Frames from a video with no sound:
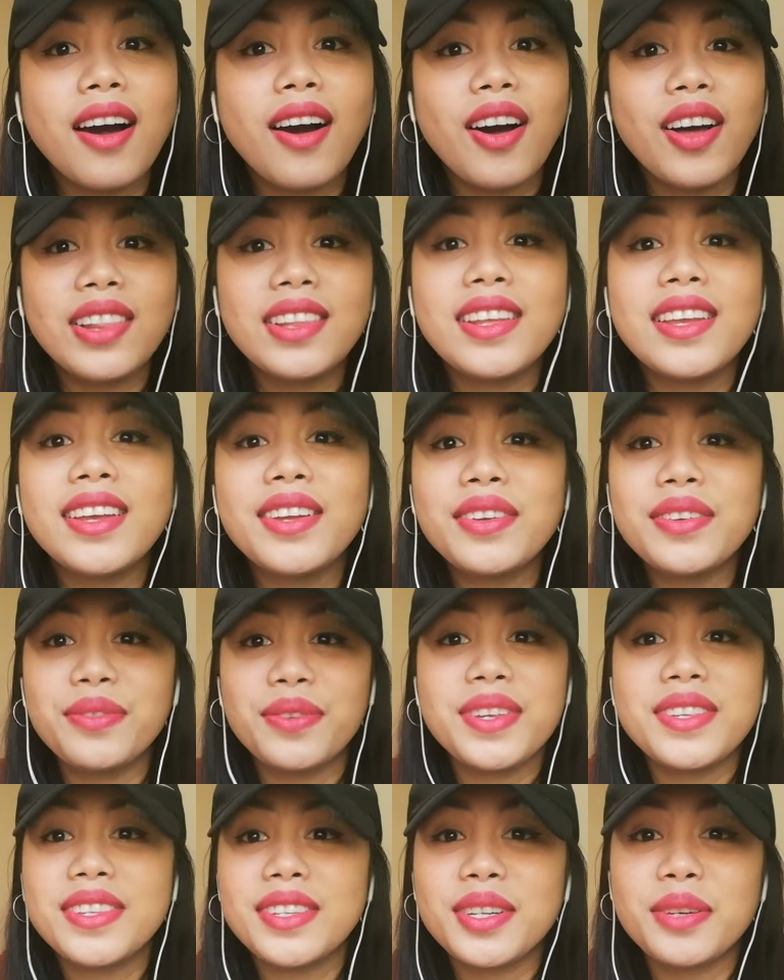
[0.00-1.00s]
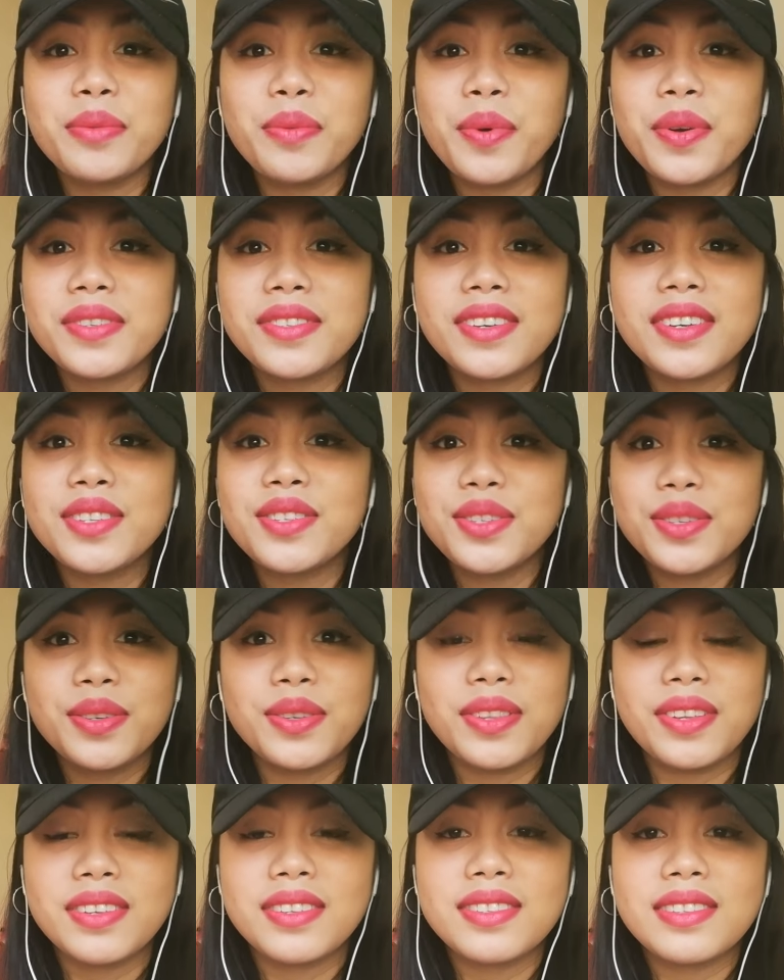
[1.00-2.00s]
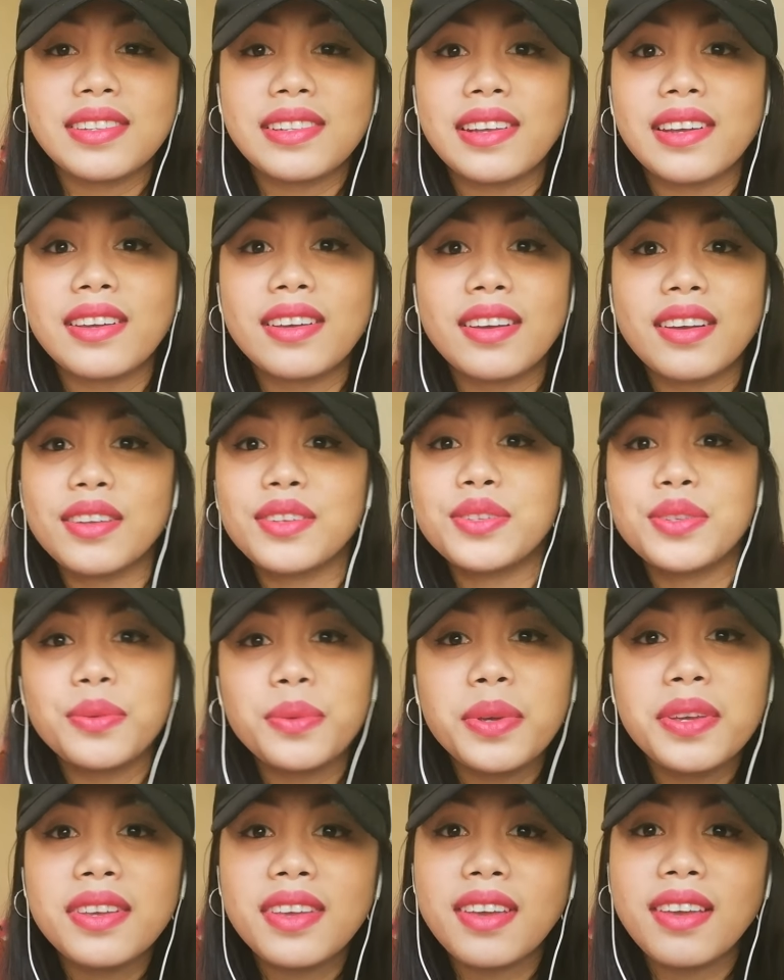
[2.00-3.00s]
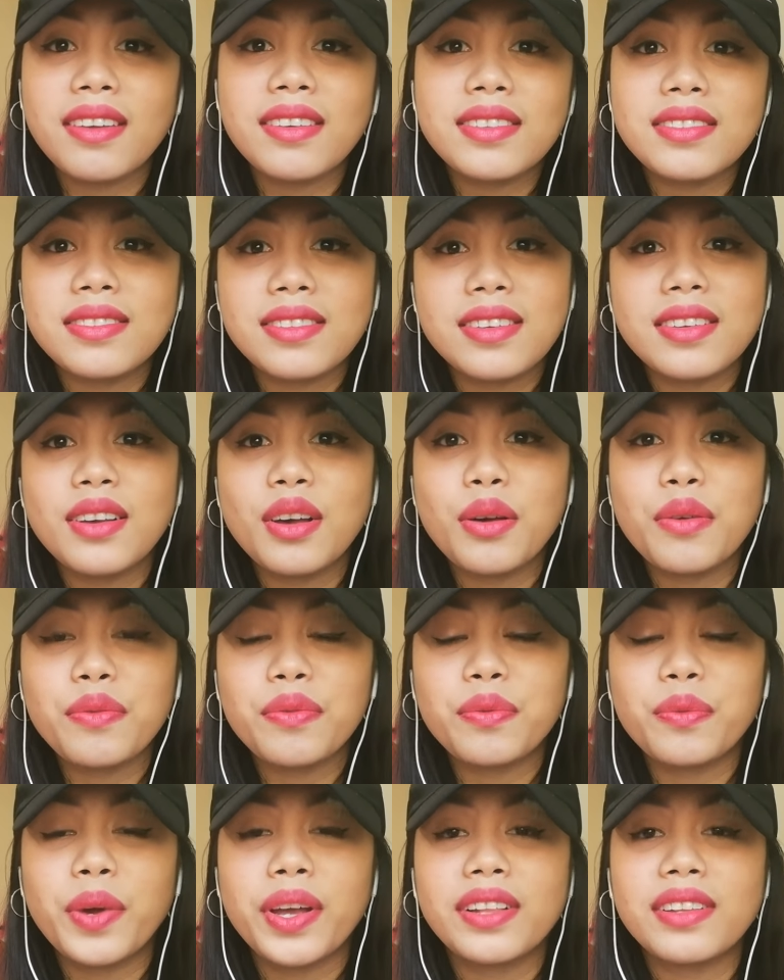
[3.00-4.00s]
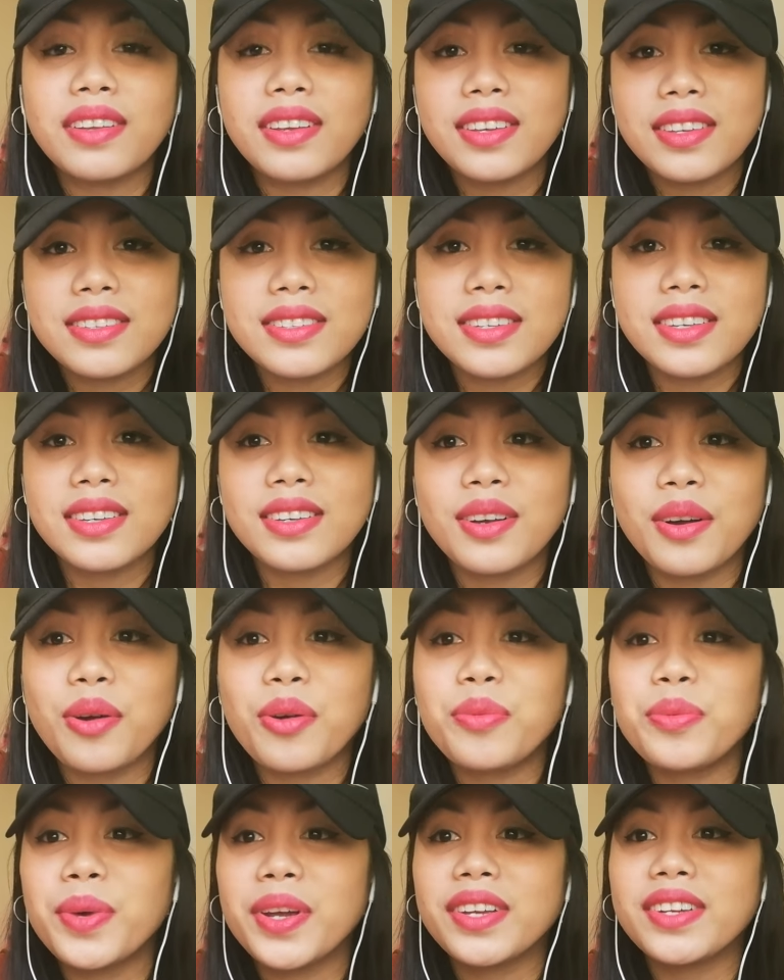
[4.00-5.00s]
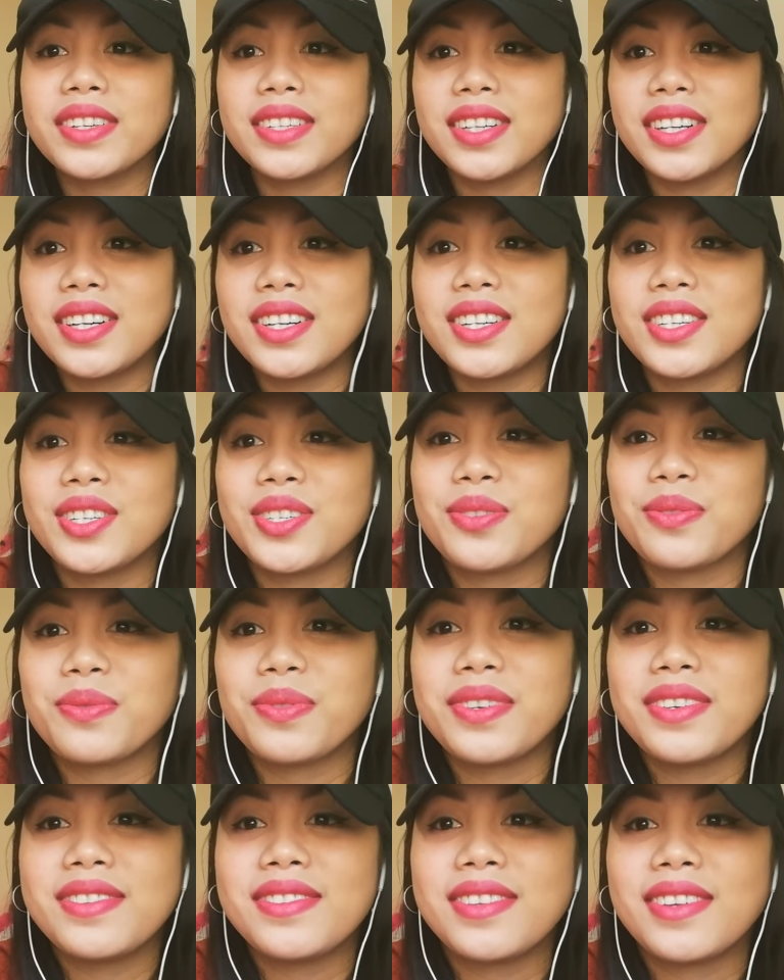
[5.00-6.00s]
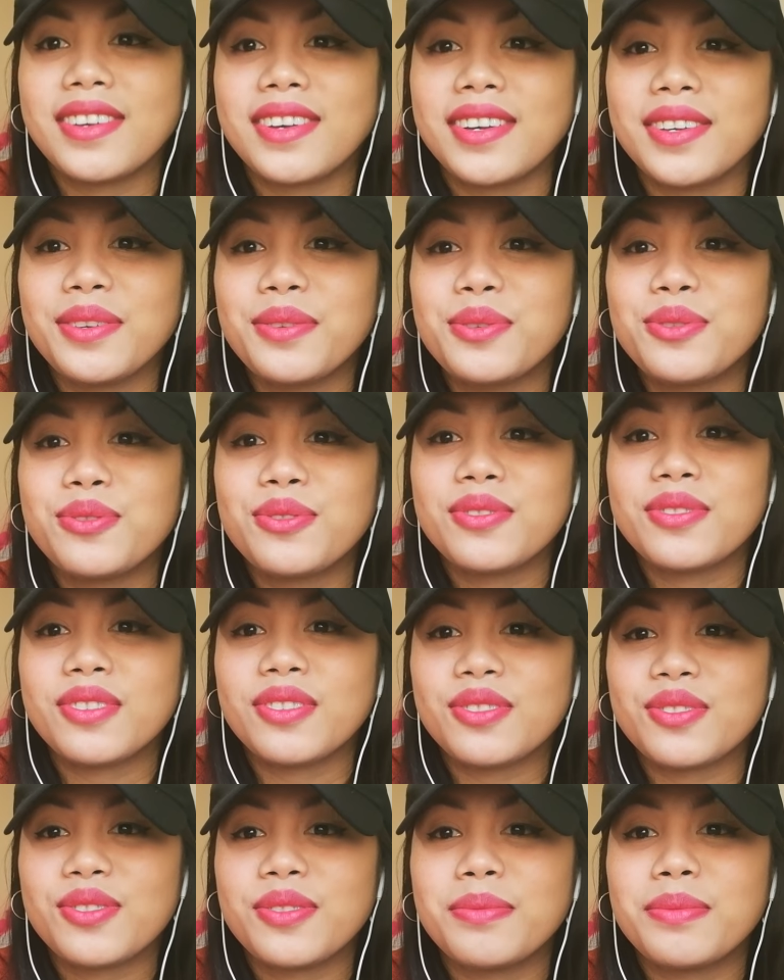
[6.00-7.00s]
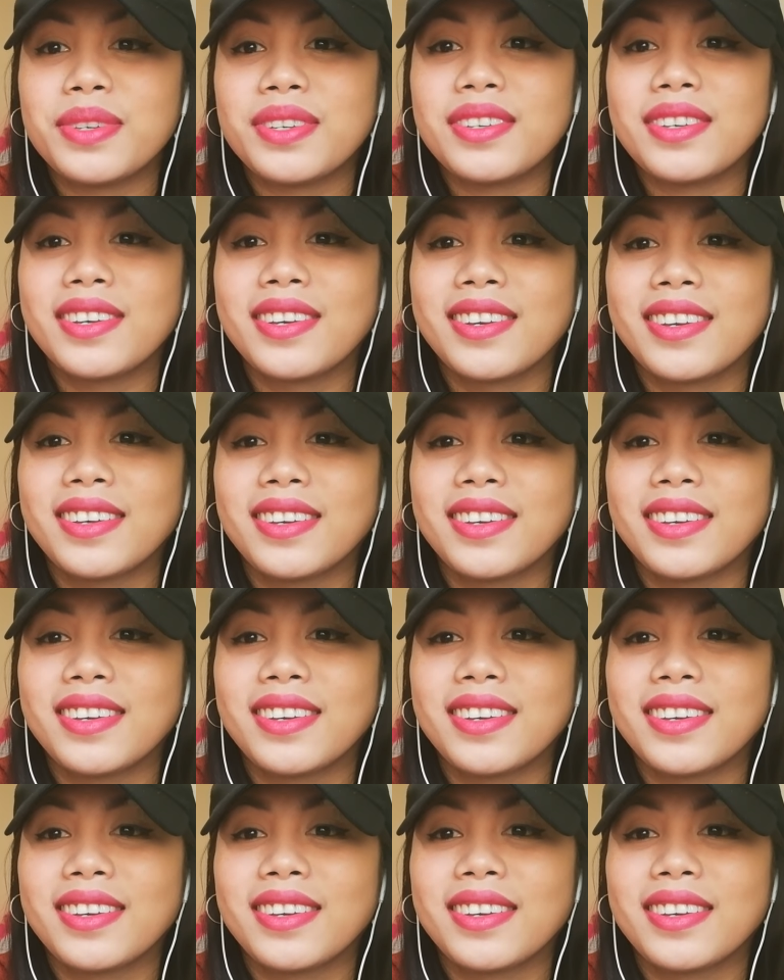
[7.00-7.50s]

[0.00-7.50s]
only RezaDarmawangsa can do this, like doing a sing-off while eating. Oh my gosh, Reza, you shocked me.